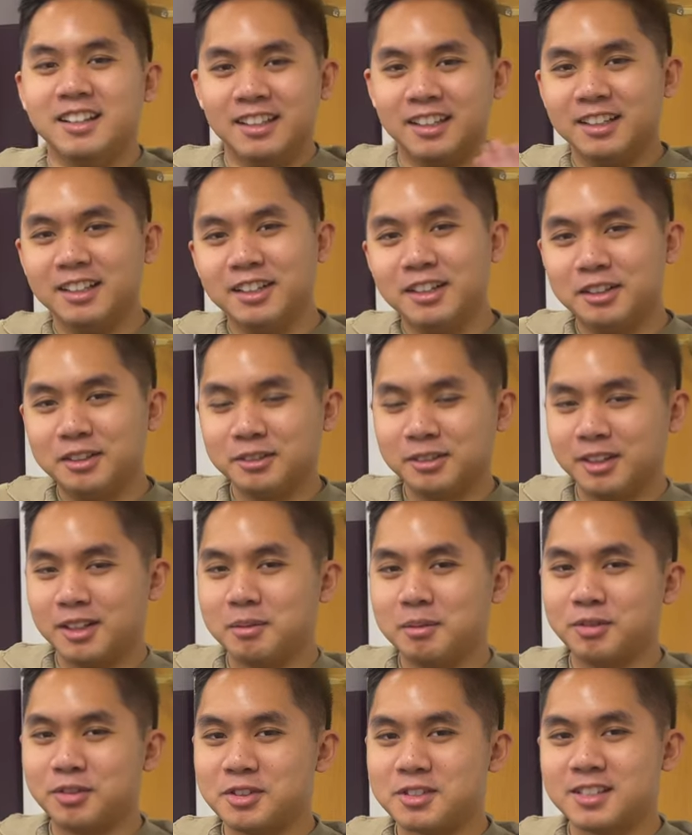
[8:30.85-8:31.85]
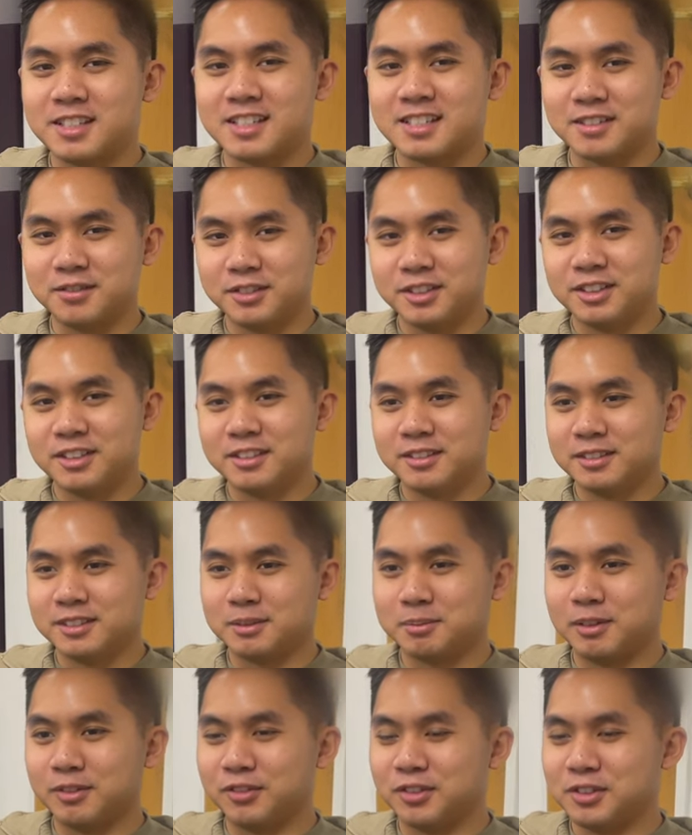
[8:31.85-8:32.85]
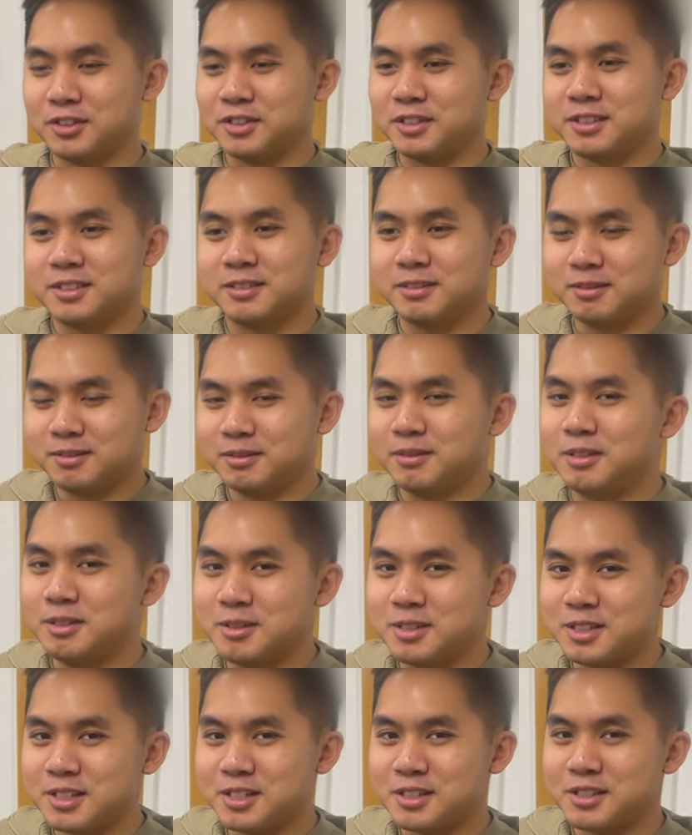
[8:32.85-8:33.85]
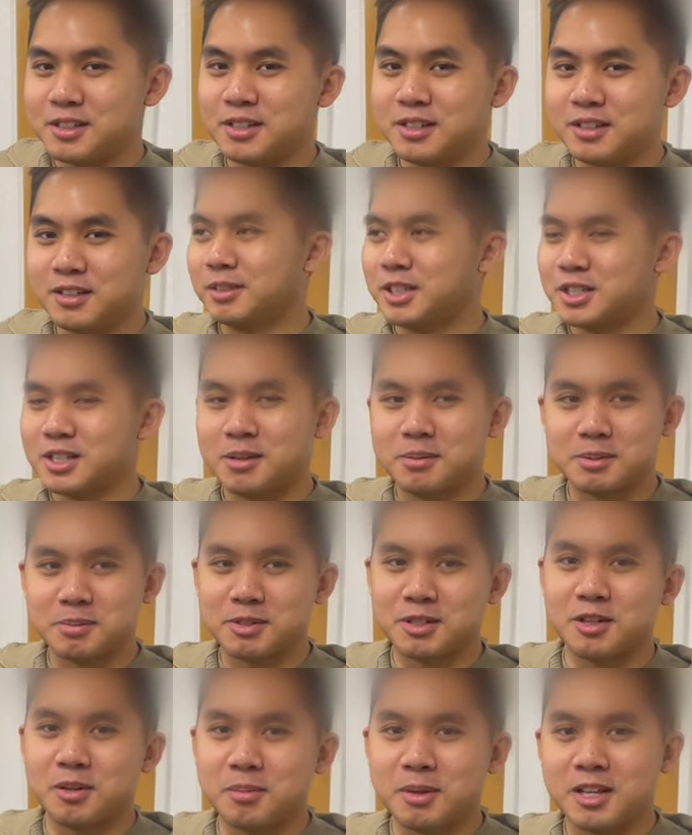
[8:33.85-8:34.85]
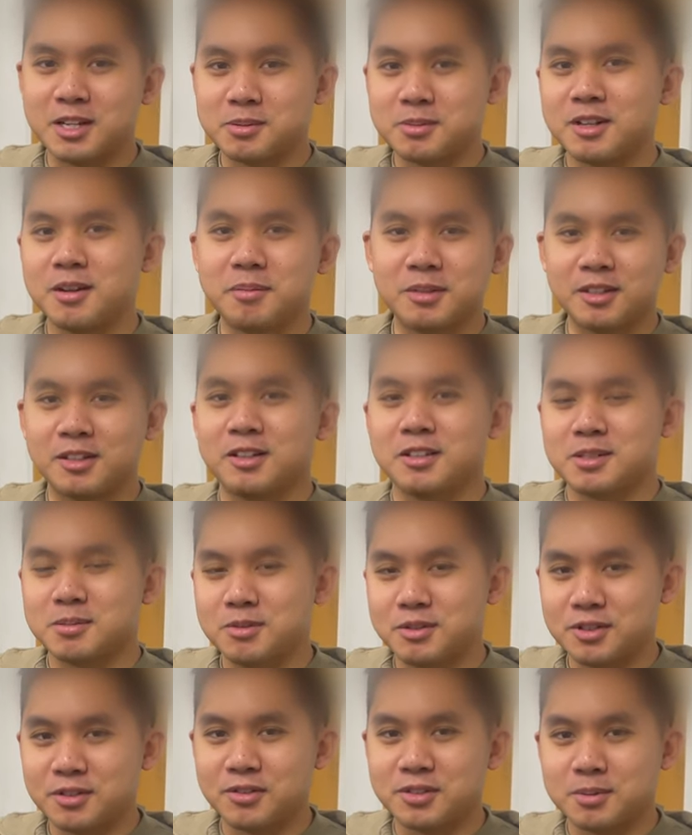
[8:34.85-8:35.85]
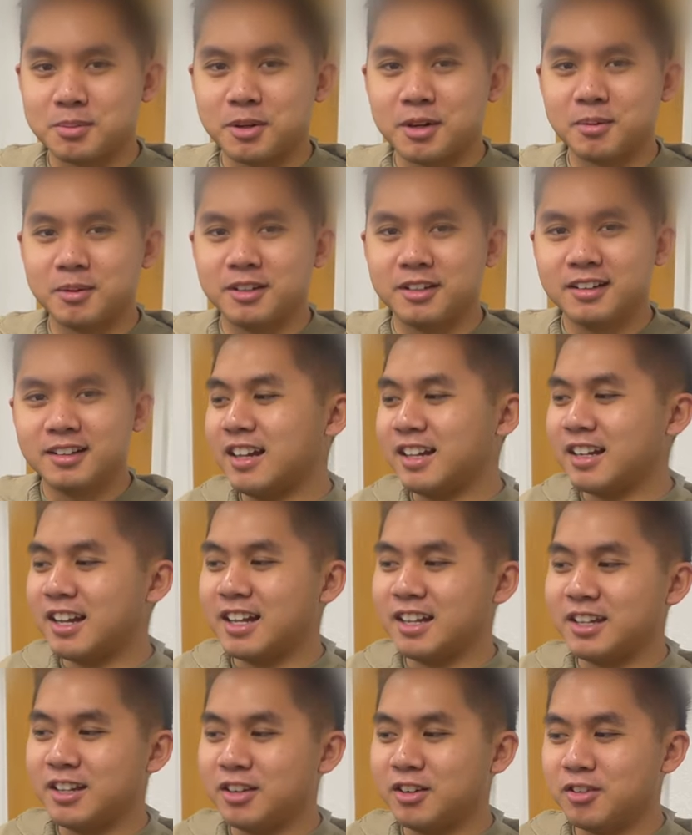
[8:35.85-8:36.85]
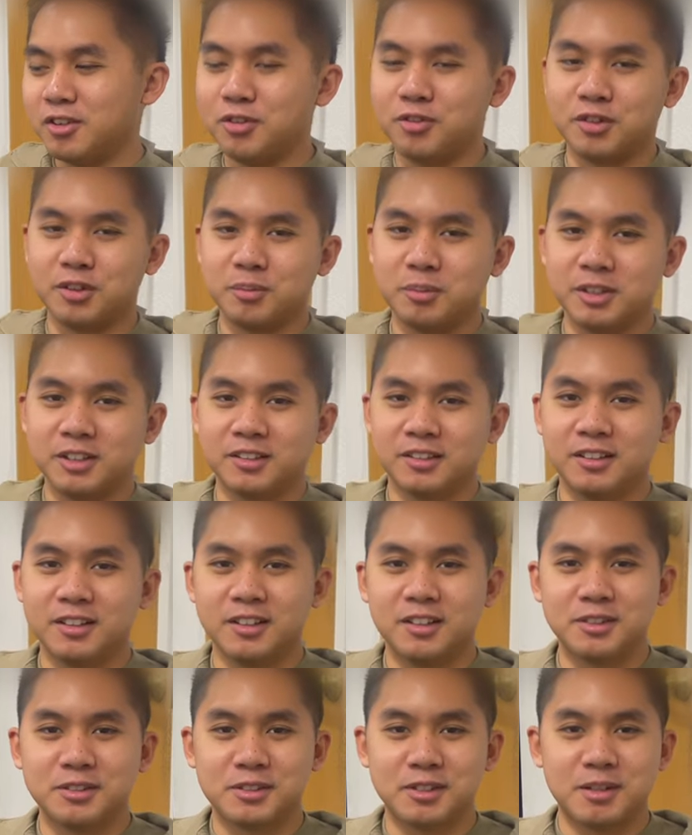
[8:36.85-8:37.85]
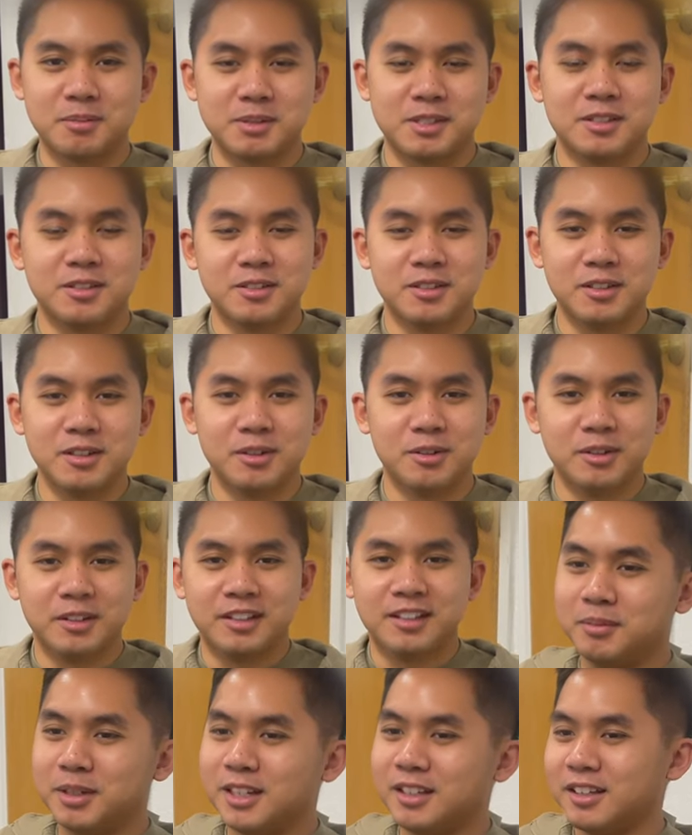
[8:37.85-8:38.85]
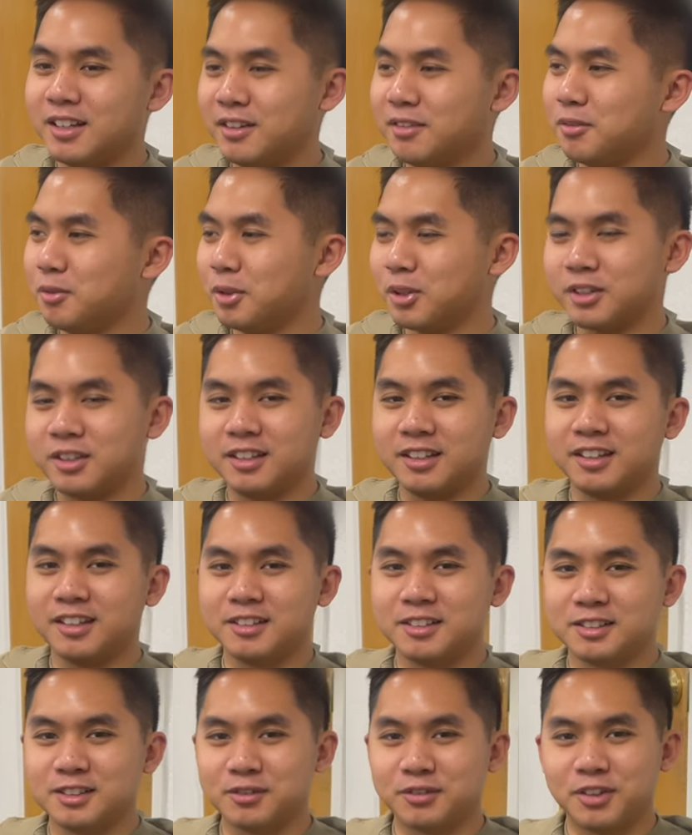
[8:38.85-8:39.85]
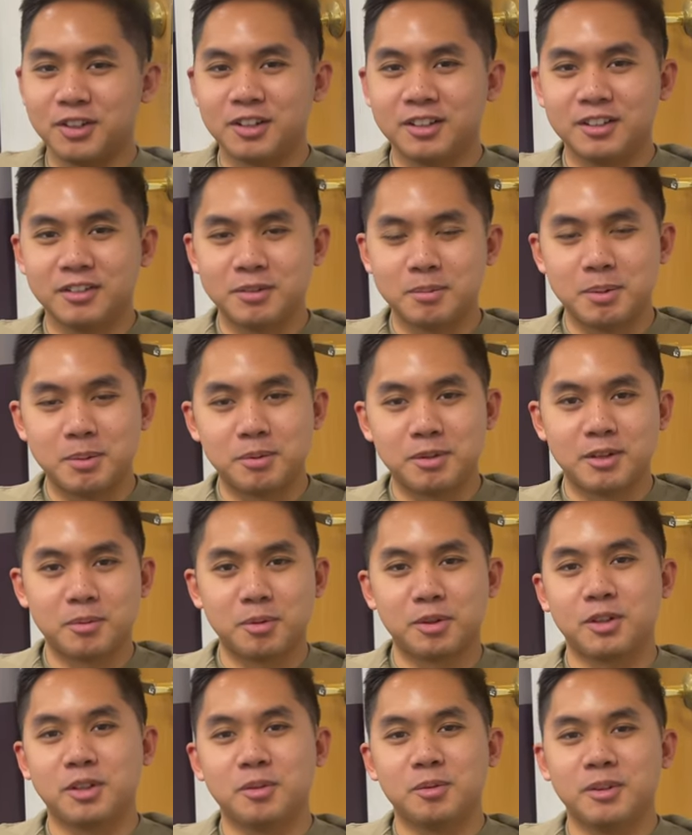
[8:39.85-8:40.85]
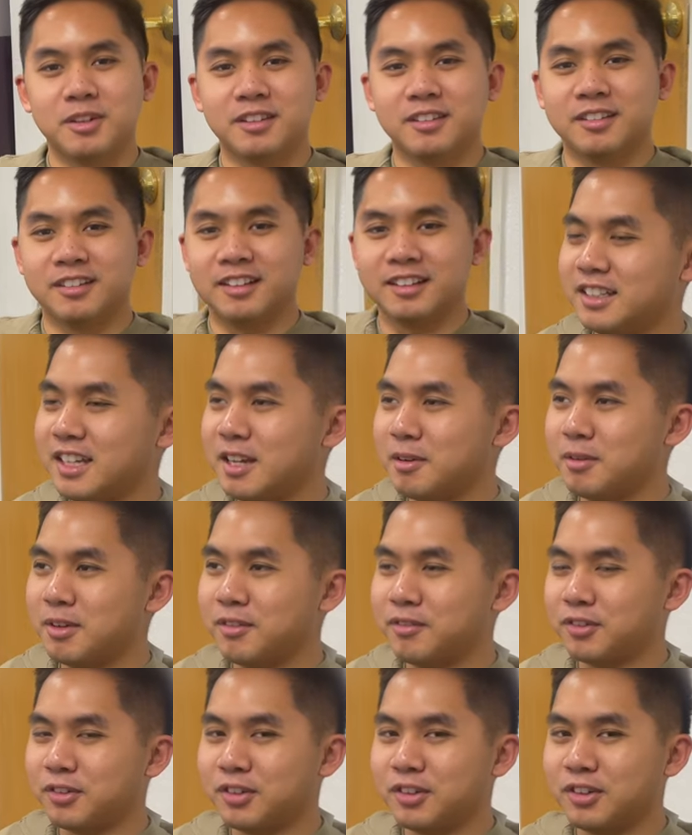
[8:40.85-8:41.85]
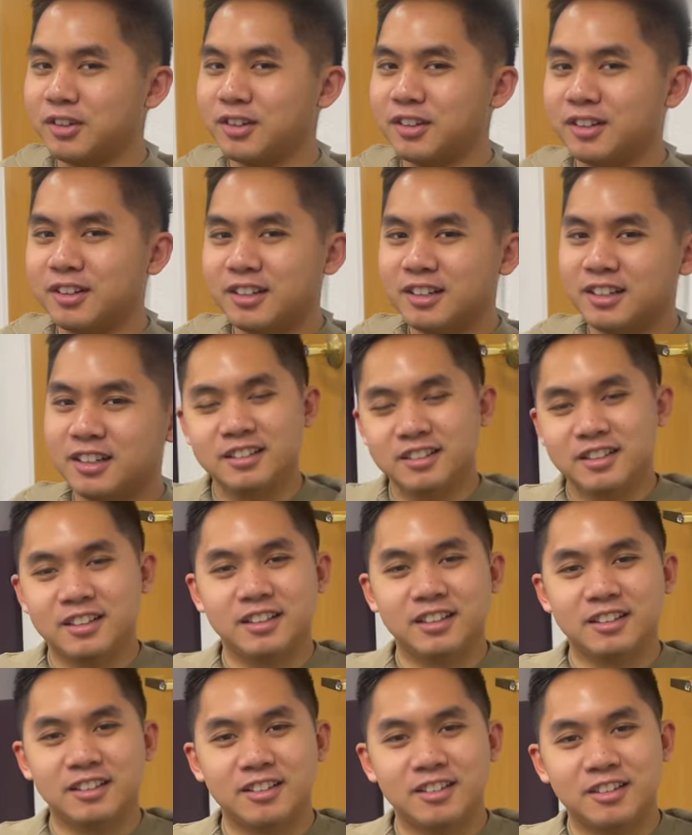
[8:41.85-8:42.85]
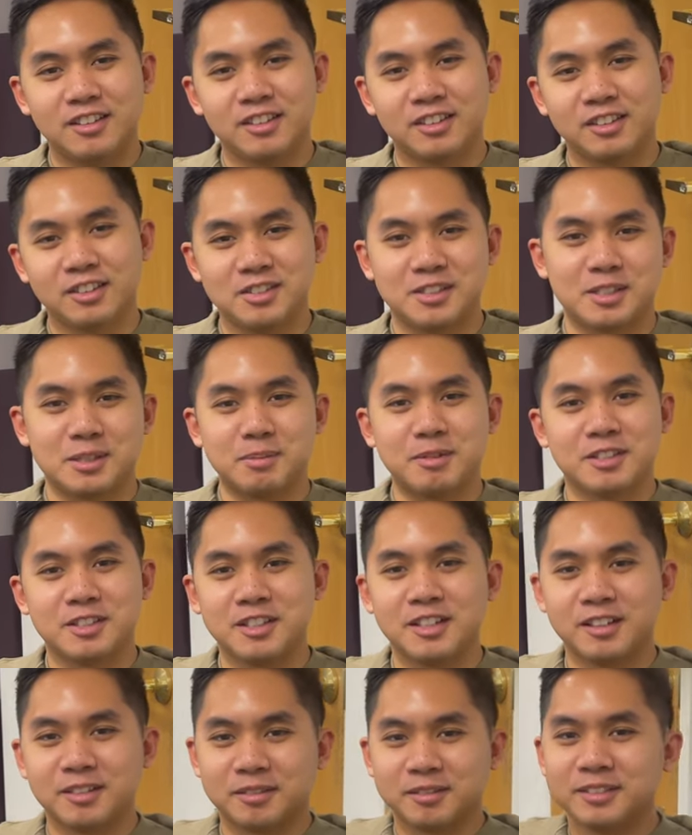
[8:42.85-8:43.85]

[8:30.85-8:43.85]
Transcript: Hello, Aaron Chris Lotsville. This is my first organization. My job is material management. I'm in the customer service department. I got here over a month ago, so I'm still new. But I love working here so far. I love the people that I'm working with, and I can't wait for a long 36 months here.